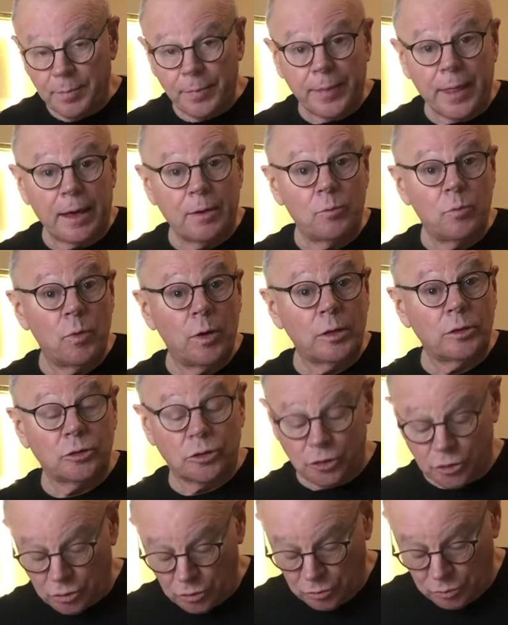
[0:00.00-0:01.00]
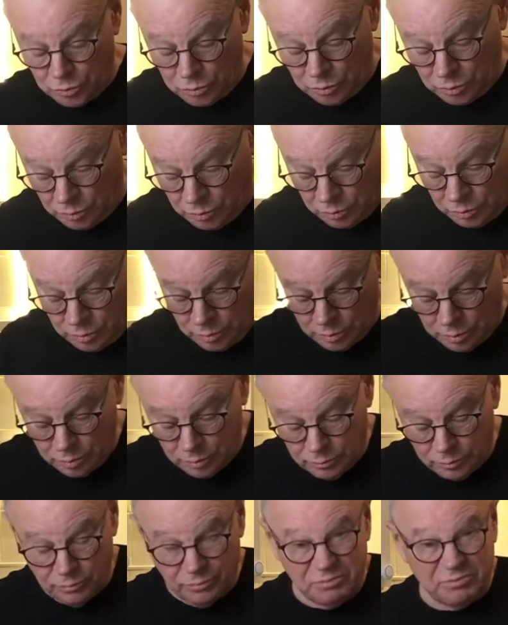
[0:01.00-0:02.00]
They will store
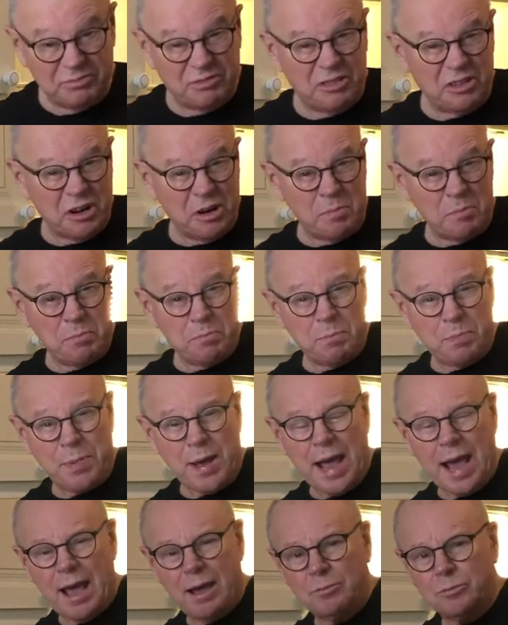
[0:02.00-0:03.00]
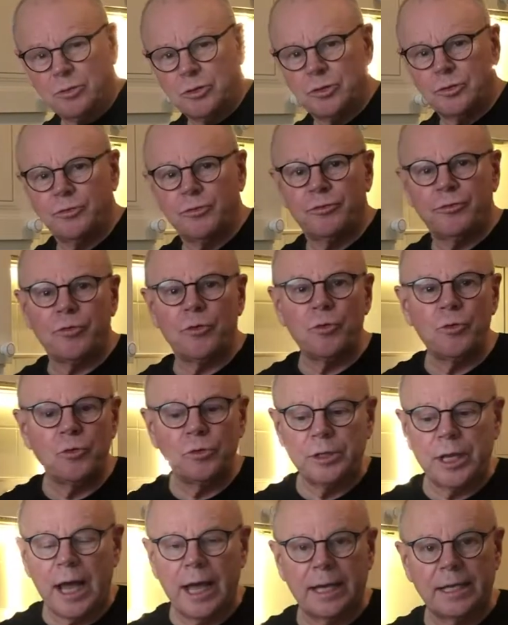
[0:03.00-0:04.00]
for about 4
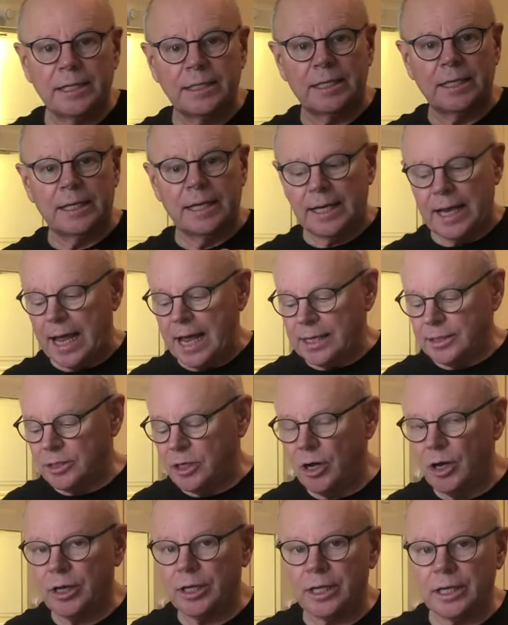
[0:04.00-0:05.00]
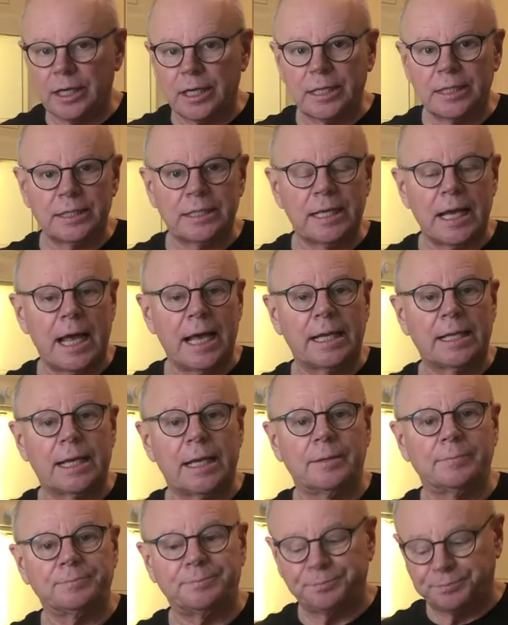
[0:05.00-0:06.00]
days in an airtight
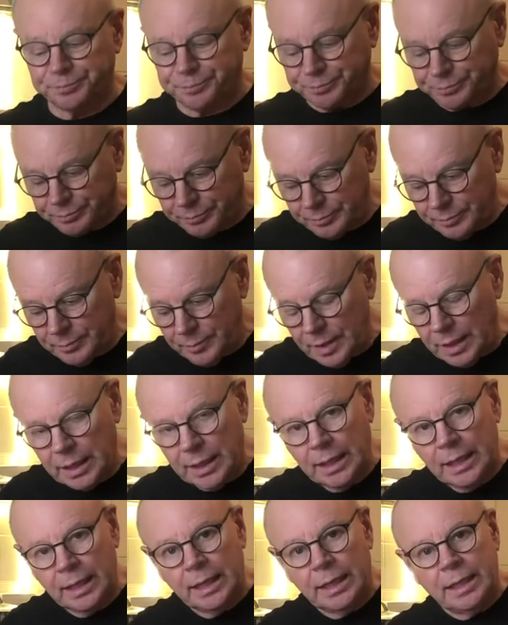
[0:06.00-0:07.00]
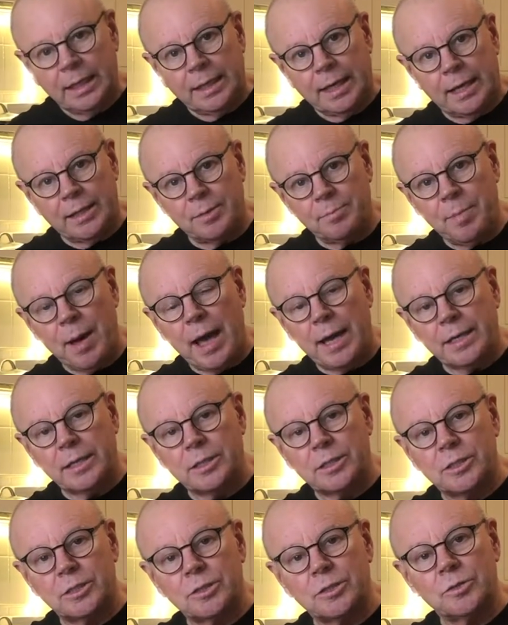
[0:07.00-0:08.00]
container. Now the
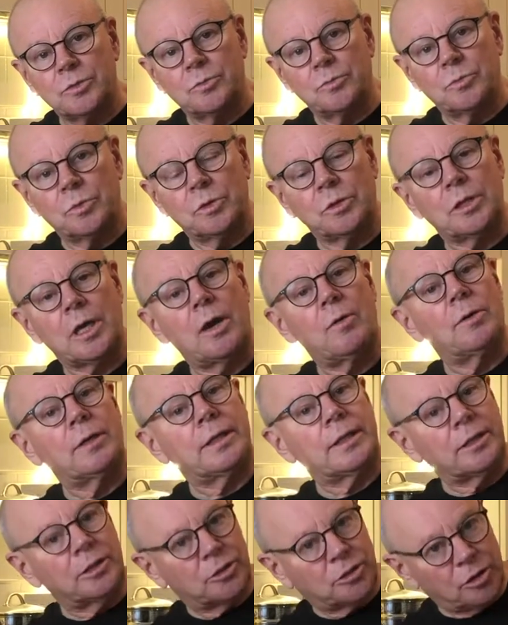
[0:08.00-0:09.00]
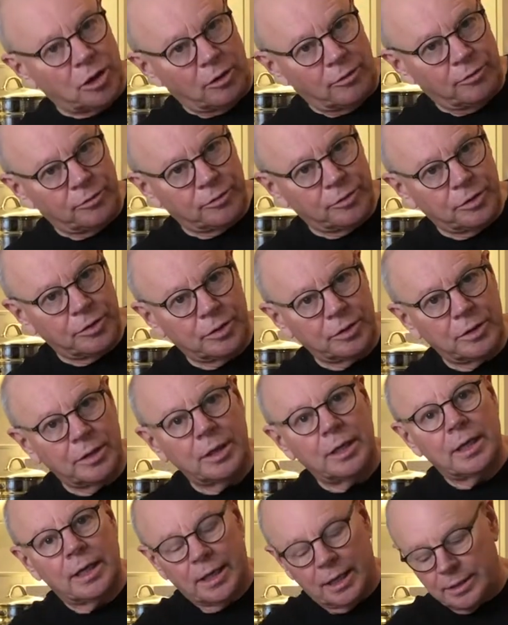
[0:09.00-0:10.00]
base will go a little soft
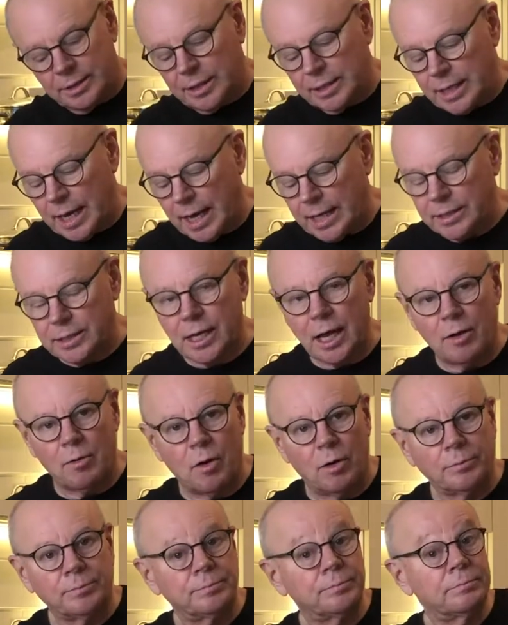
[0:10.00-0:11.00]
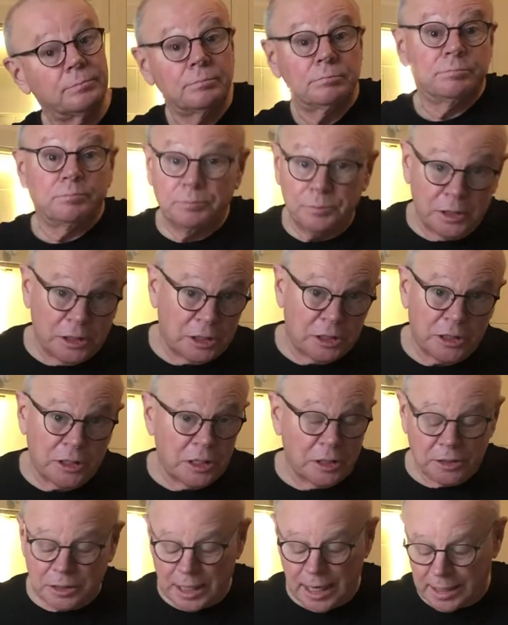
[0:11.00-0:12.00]
as the days go on, but it's
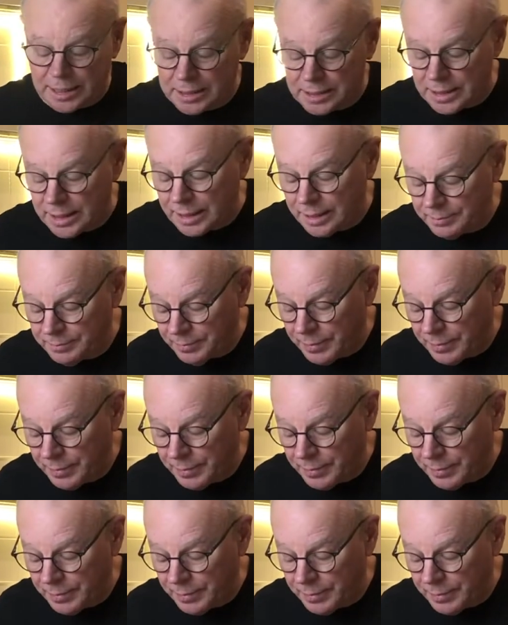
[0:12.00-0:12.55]
still tasty.